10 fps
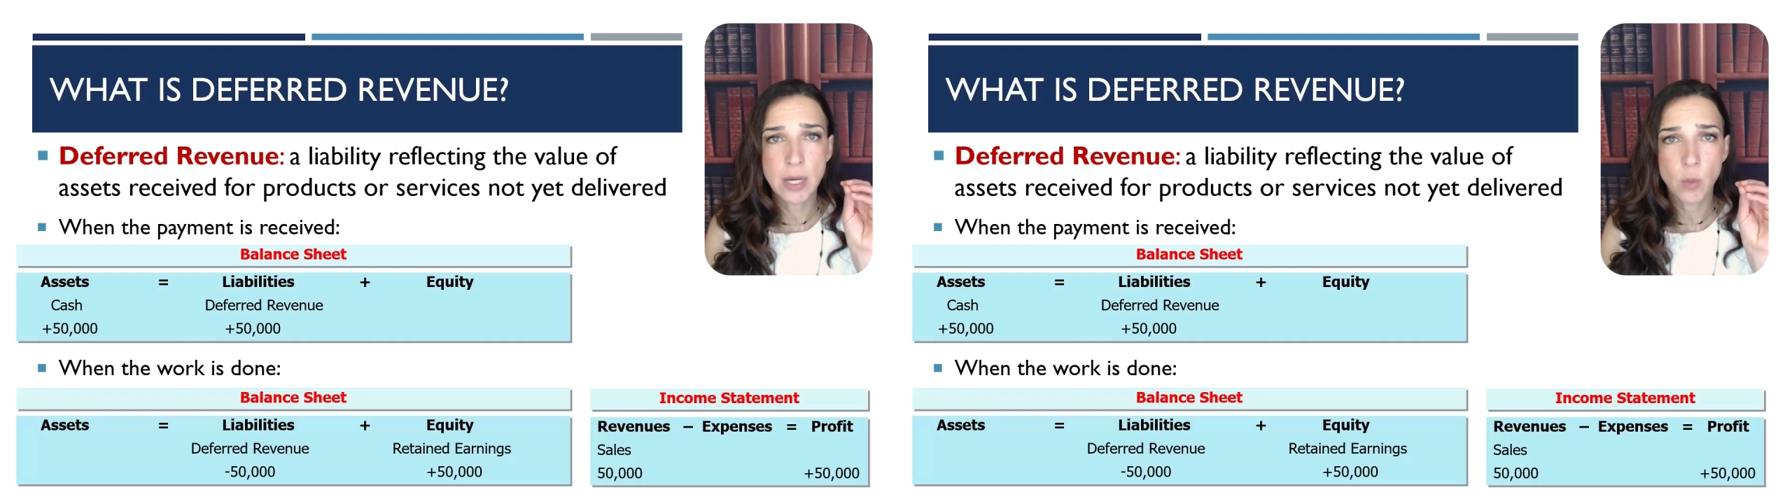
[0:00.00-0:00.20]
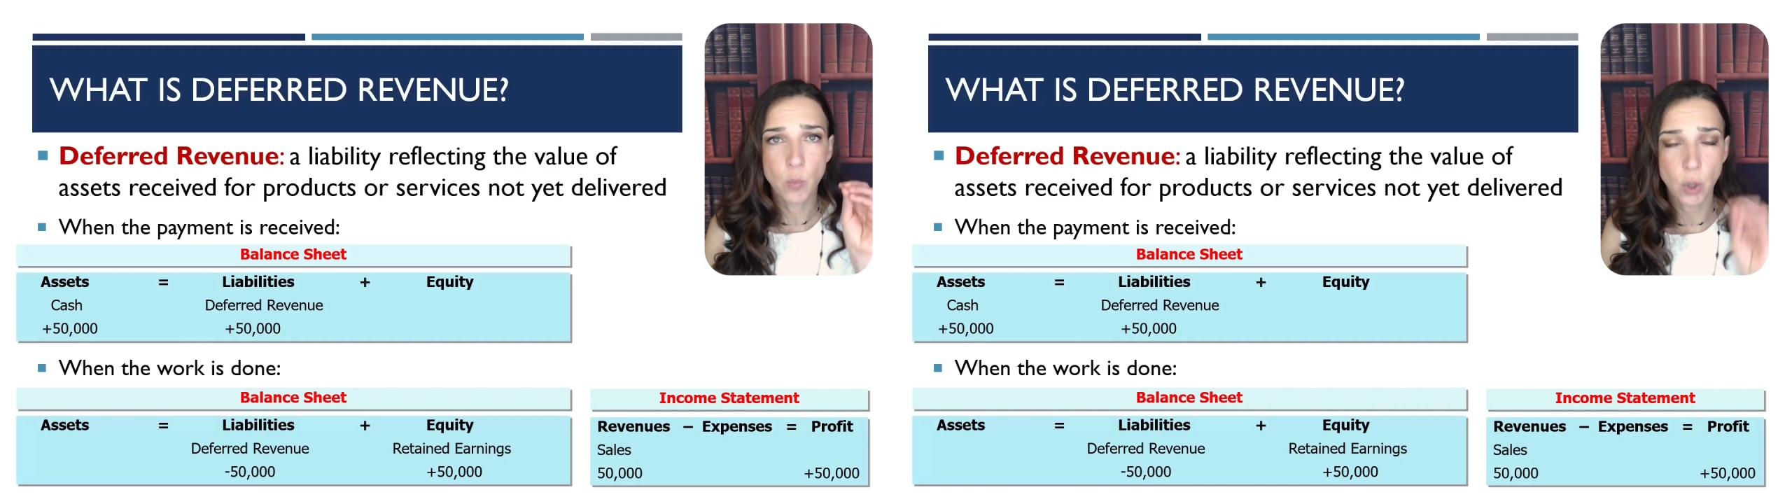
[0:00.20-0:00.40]

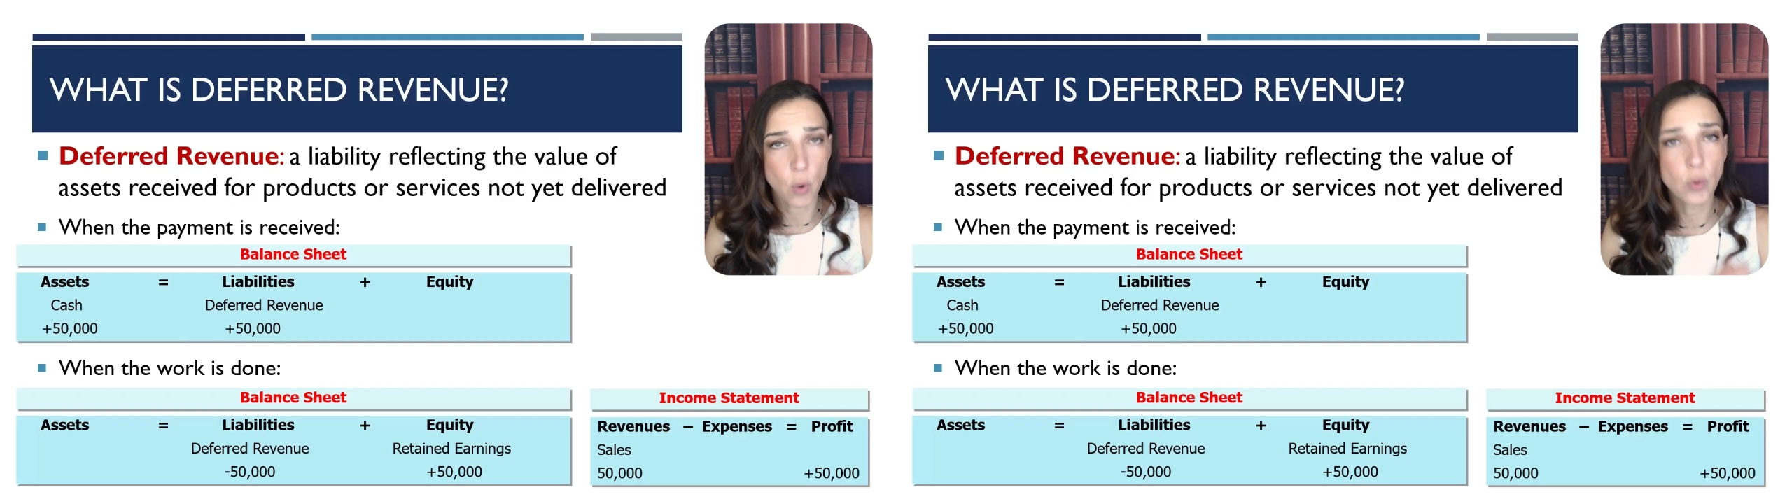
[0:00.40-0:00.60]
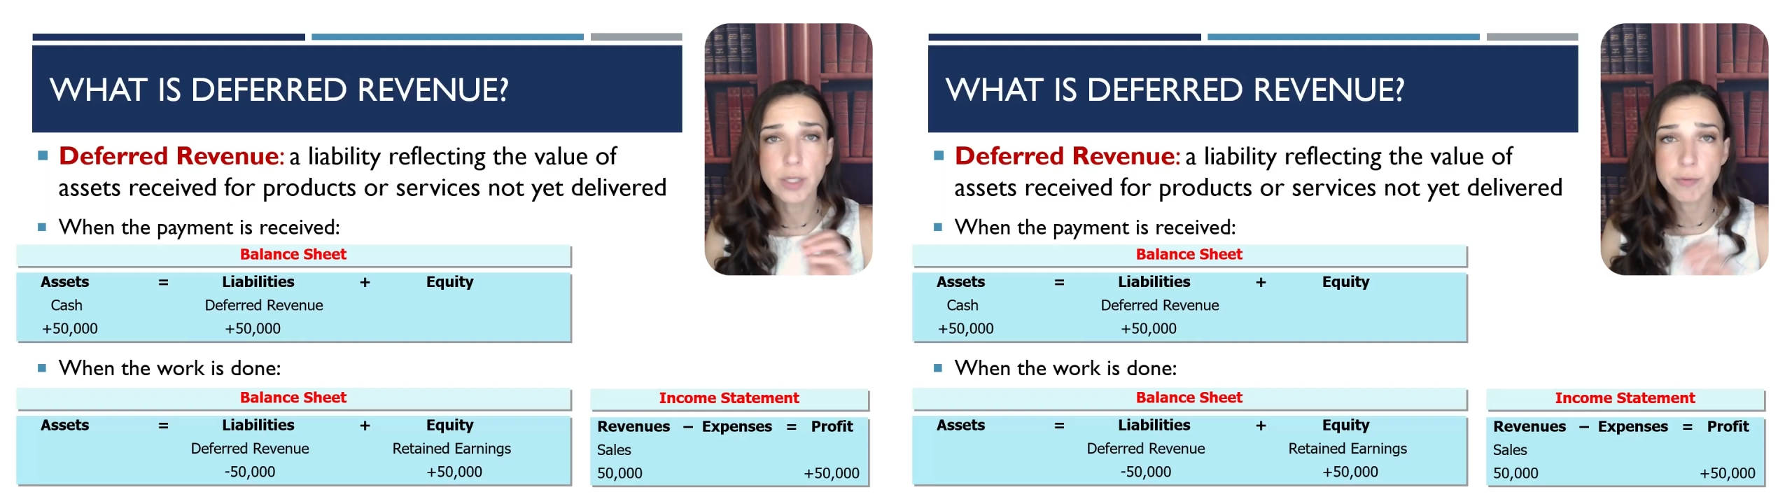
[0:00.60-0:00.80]
We're
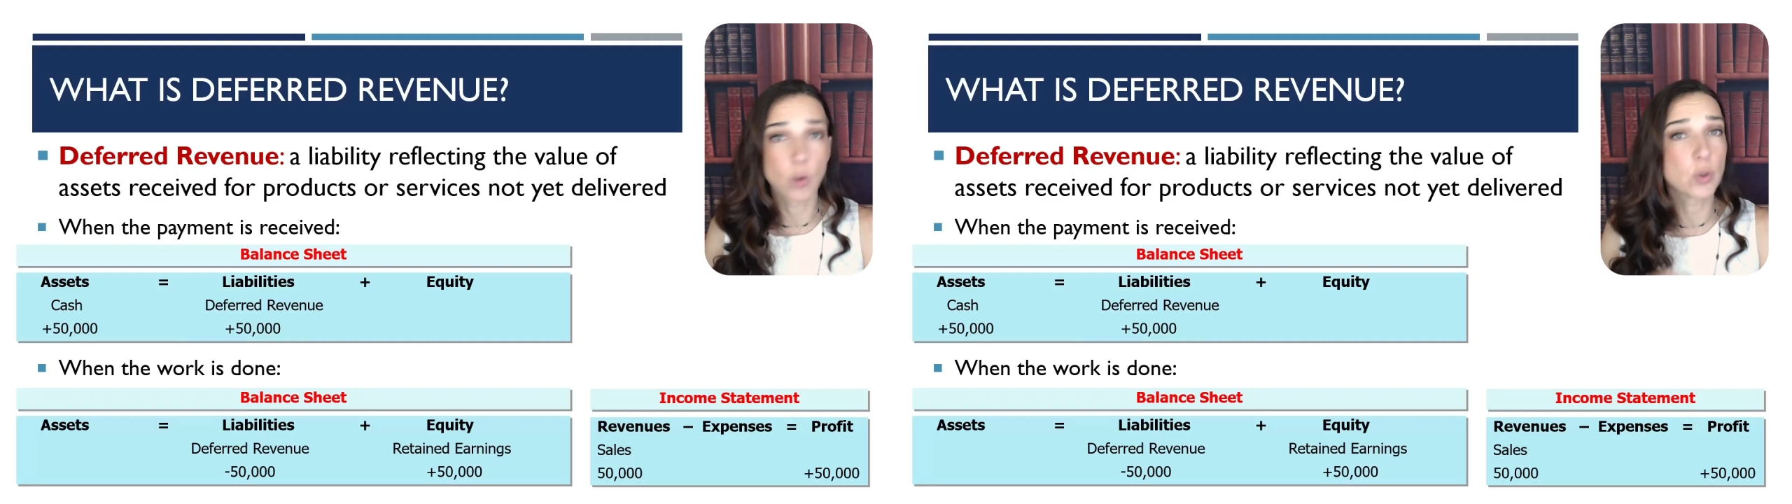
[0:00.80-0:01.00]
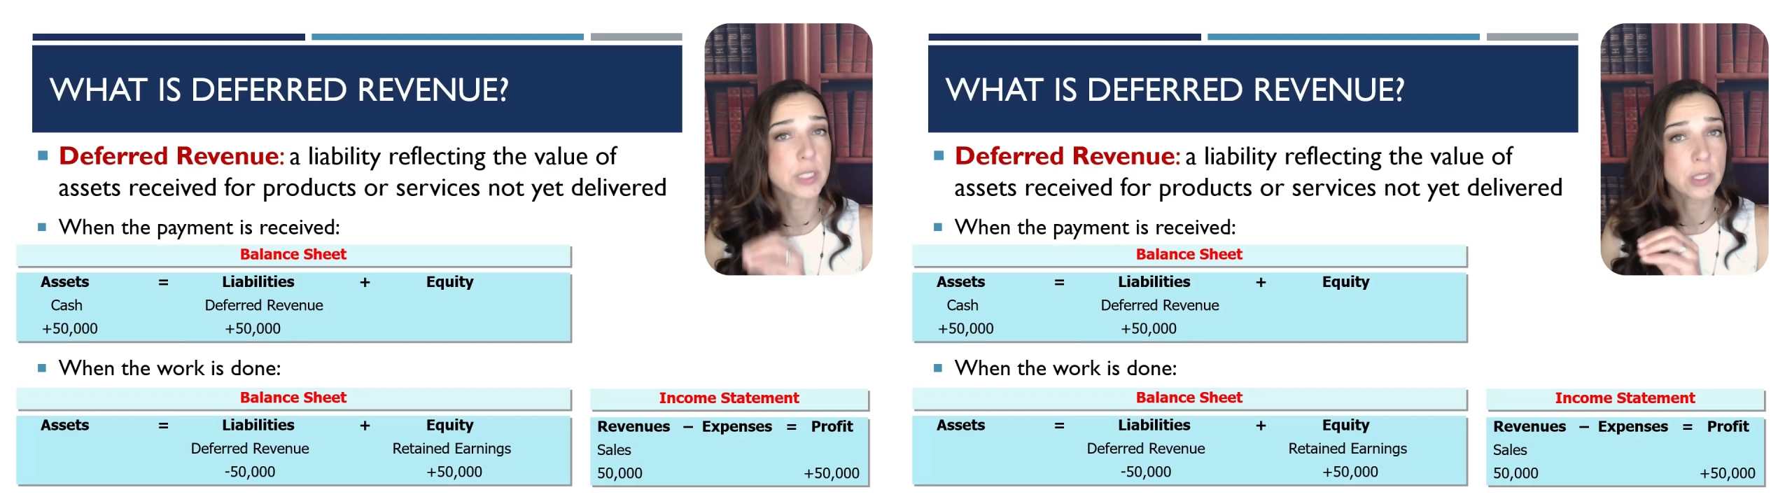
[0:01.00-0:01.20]
only
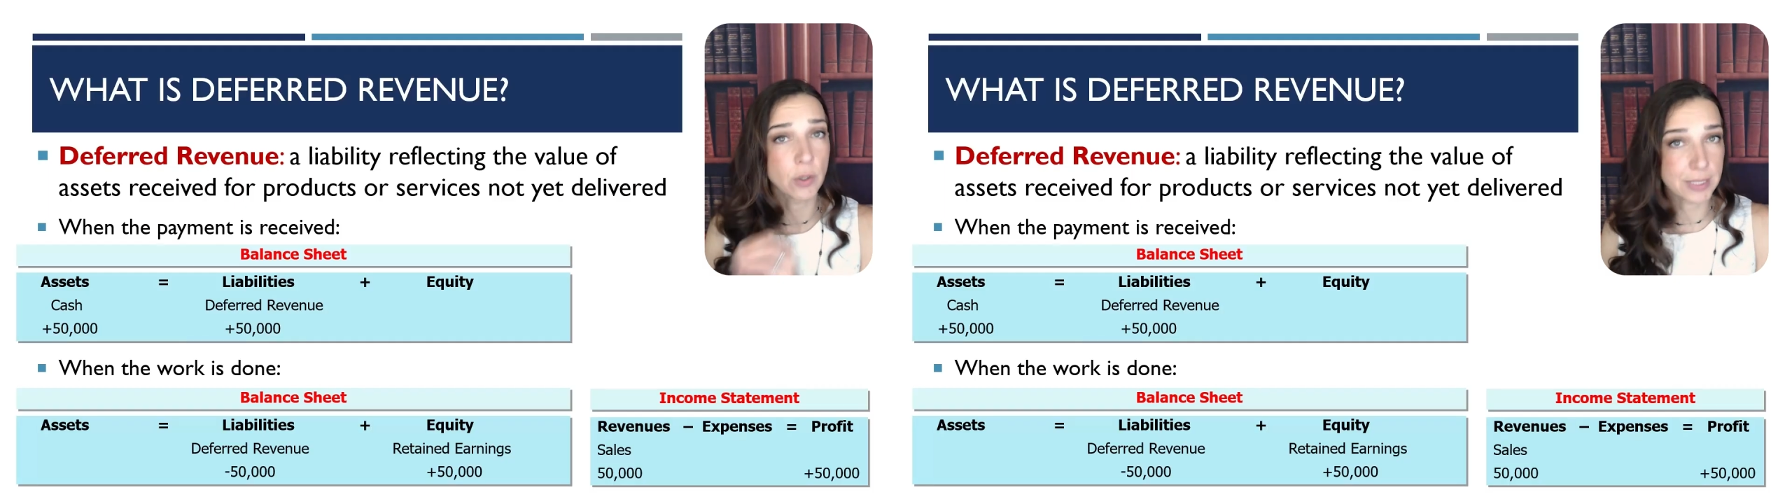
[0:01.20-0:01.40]
focusing on